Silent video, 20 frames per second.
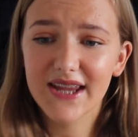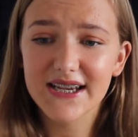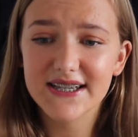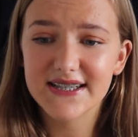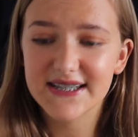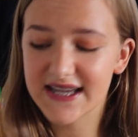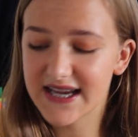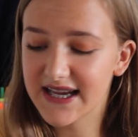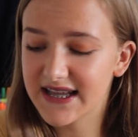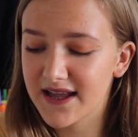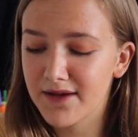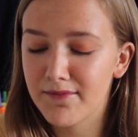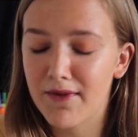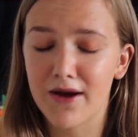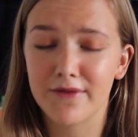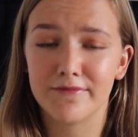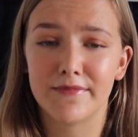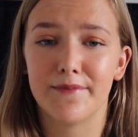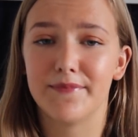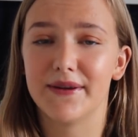see them.
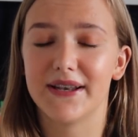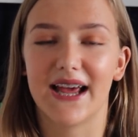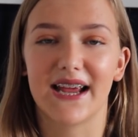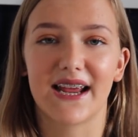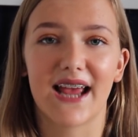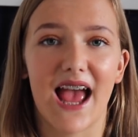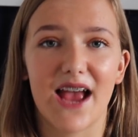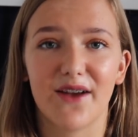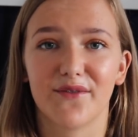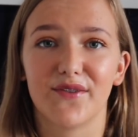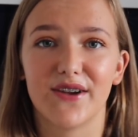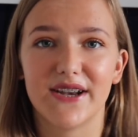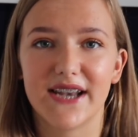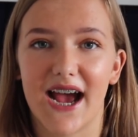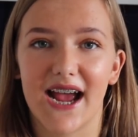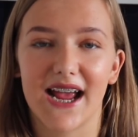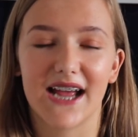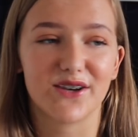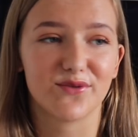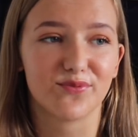I remember like every
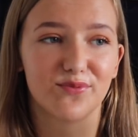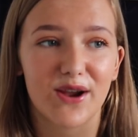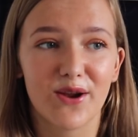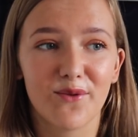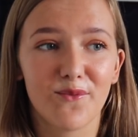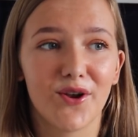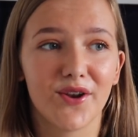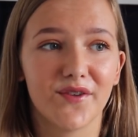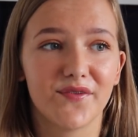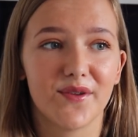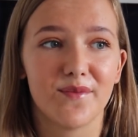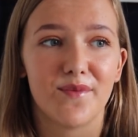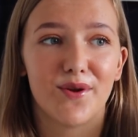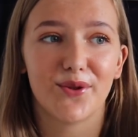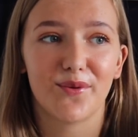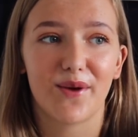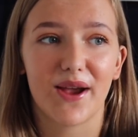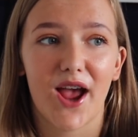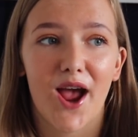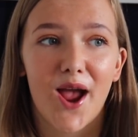night I'd ring one of them
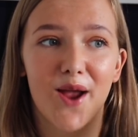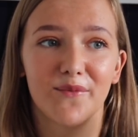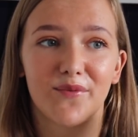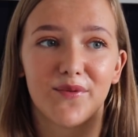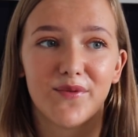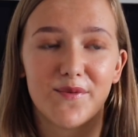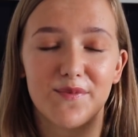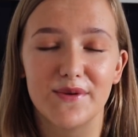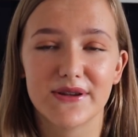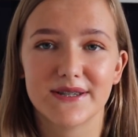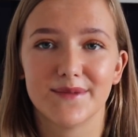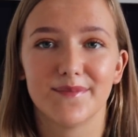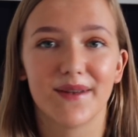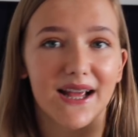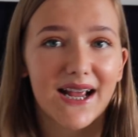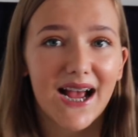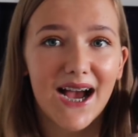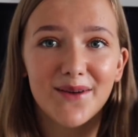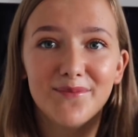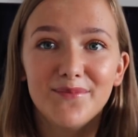on the way home from the bus and be
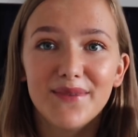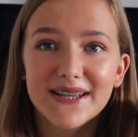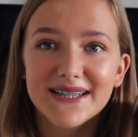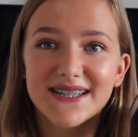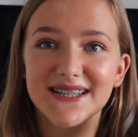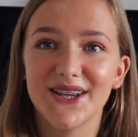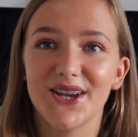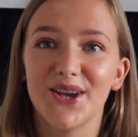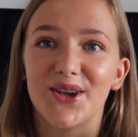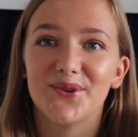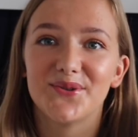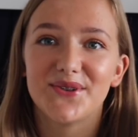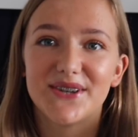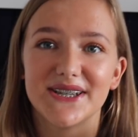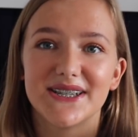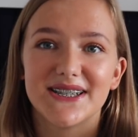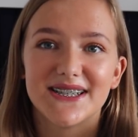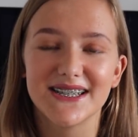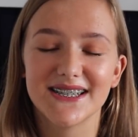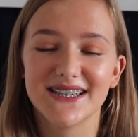like, I miss you,
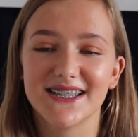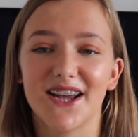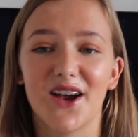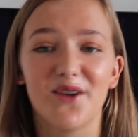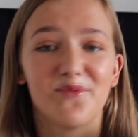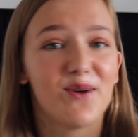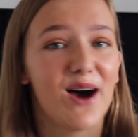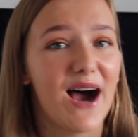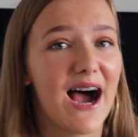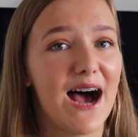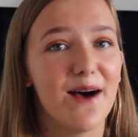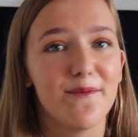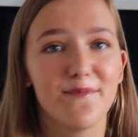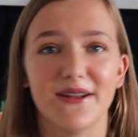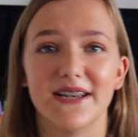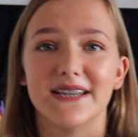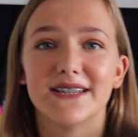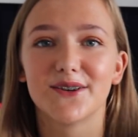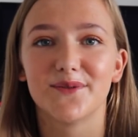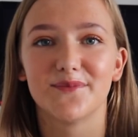what
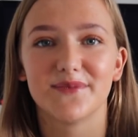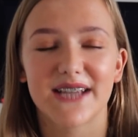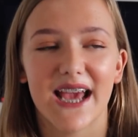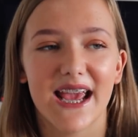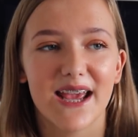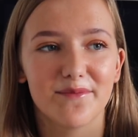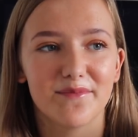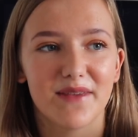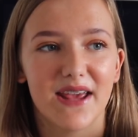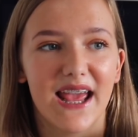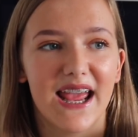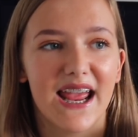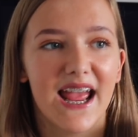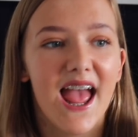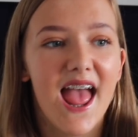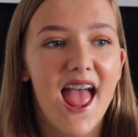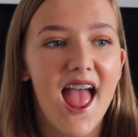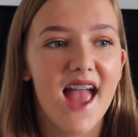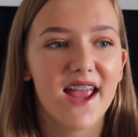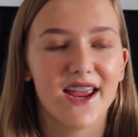happened, update
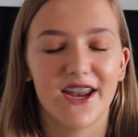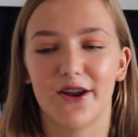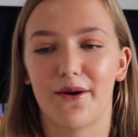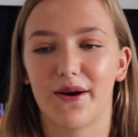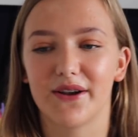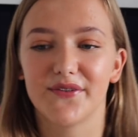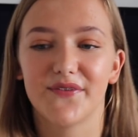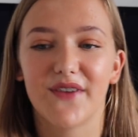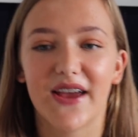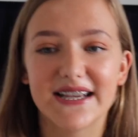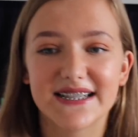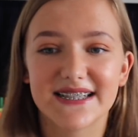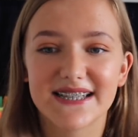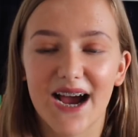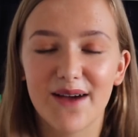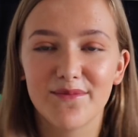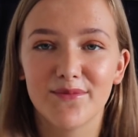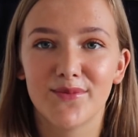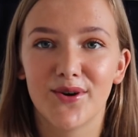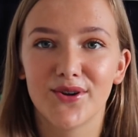me. You know, I'd
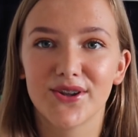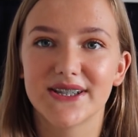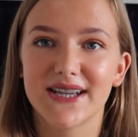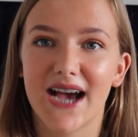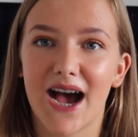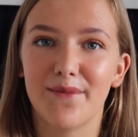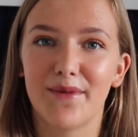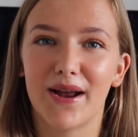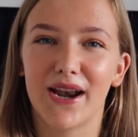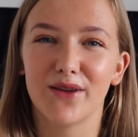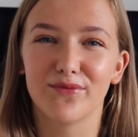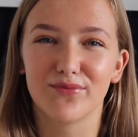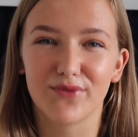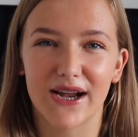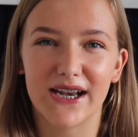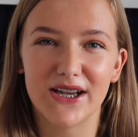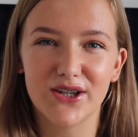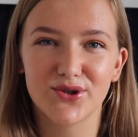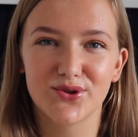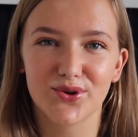FaceTime them all the time, and I
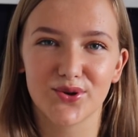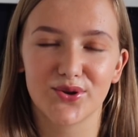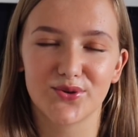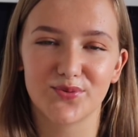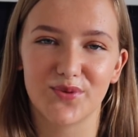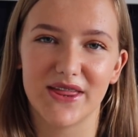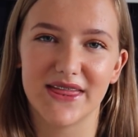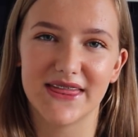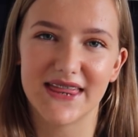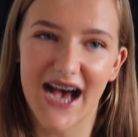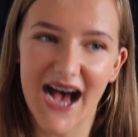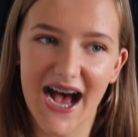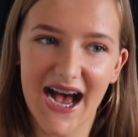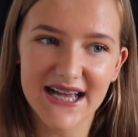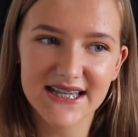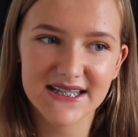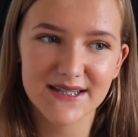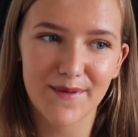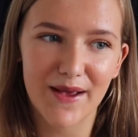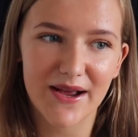really struggled with that
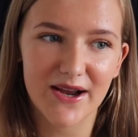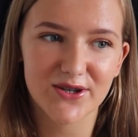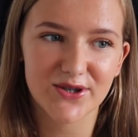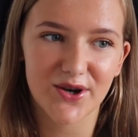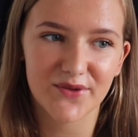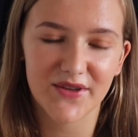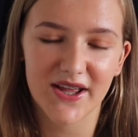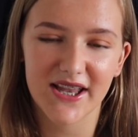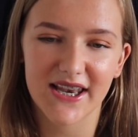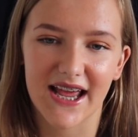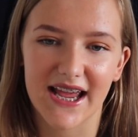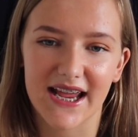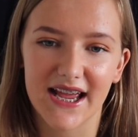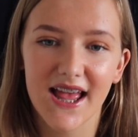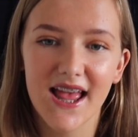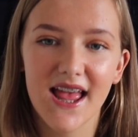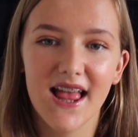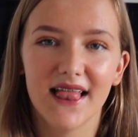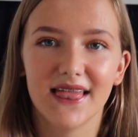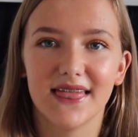aspect of it, like
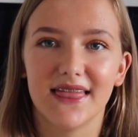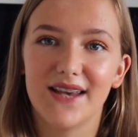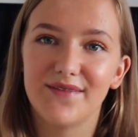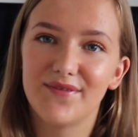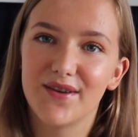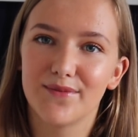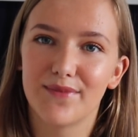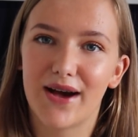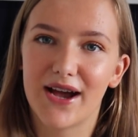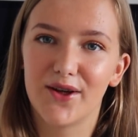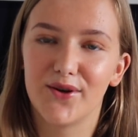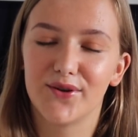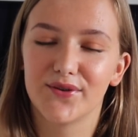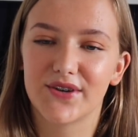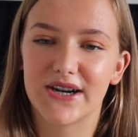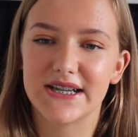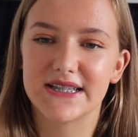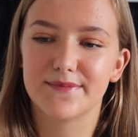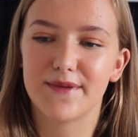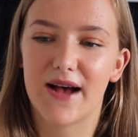leaving my old
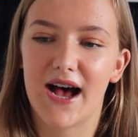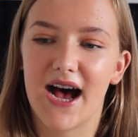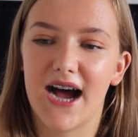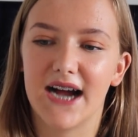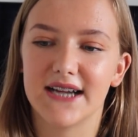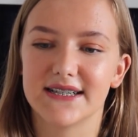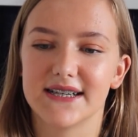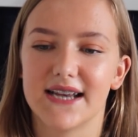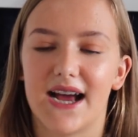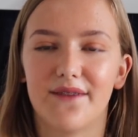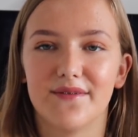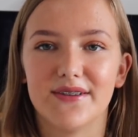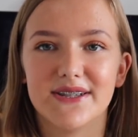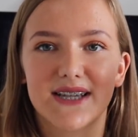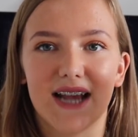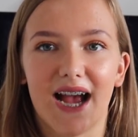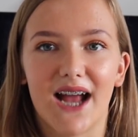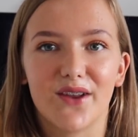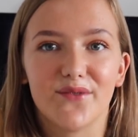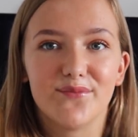friends behind and having
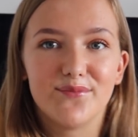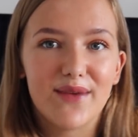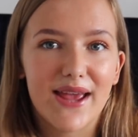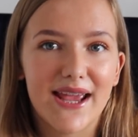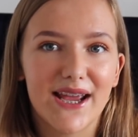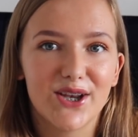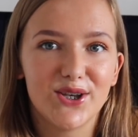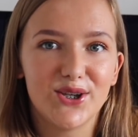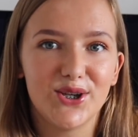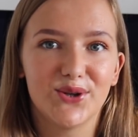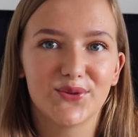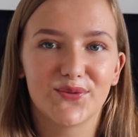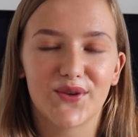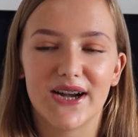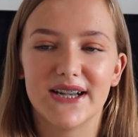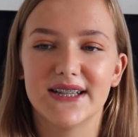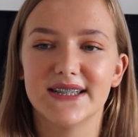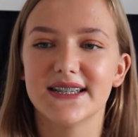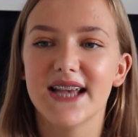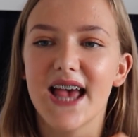to kind of make new
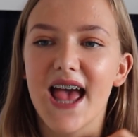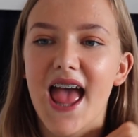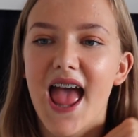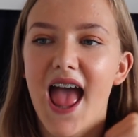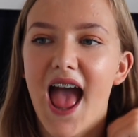friends.